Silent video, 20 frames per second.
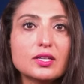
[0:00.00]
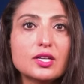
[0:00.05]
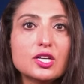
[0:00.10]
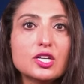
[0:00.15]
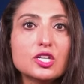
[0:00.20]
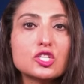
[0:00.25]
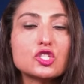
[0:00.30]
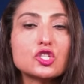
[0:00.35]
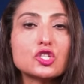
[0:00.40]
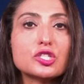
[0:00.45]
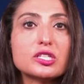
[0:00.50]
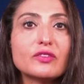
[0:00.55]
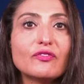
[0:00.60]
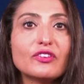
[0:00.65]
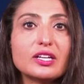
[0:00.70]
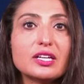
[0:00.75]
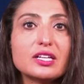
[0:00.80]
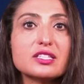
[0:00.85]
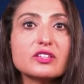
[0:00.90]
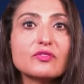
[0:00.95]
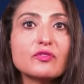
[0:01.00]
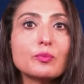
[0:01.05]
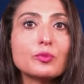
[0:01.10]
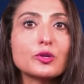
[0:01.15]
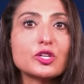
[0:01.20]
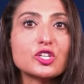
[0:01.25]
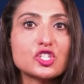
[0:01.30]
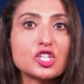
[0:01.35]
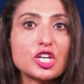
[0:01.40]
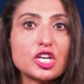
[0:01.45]
Certificates of
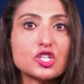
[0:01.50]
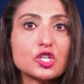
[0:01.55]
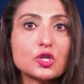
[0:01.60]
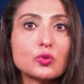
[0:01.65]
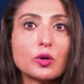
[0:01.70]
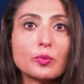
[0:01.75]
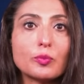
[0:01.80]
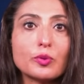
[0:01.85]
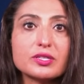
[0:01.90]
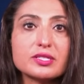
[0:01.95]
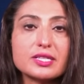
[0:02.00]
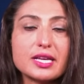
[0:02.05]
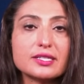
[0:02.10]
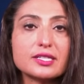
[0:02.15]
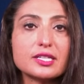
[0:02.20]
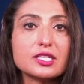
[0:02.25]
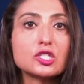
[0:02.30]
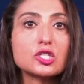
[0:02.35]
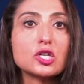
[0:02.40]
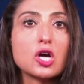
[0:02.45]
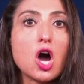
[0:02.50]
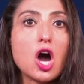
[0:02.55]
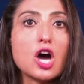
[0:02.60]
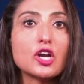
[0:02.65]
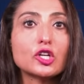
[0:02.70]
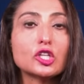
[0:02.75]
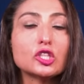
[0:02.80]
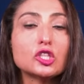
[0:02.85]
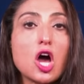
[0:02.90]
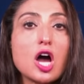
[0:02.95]
appreciation were presented to honor
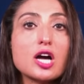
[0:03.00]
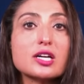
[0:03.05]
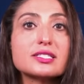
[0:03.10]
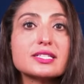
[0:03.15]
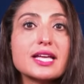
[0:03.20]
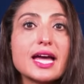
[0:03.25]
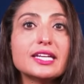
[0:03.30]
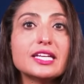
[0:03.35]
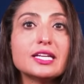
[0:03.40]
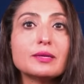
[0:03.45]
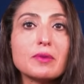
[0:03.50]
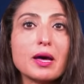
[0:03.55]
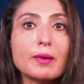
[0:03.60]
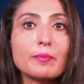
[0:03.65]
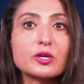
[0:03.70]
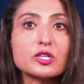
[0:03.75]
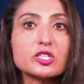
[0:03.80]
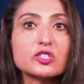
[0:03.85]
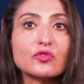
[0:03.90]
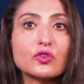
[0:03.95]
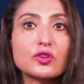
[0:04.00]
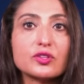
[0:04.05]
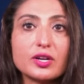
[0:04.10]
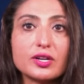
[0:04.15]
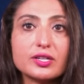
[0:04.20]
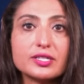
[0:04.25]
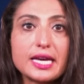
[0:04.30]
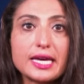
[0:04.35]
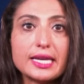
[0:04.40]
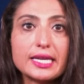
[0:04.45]
long-standing members for their
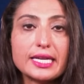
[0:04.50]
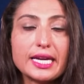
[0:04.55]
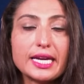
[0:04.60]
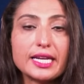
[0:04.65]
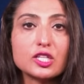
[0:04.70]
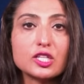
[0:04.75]
dedicated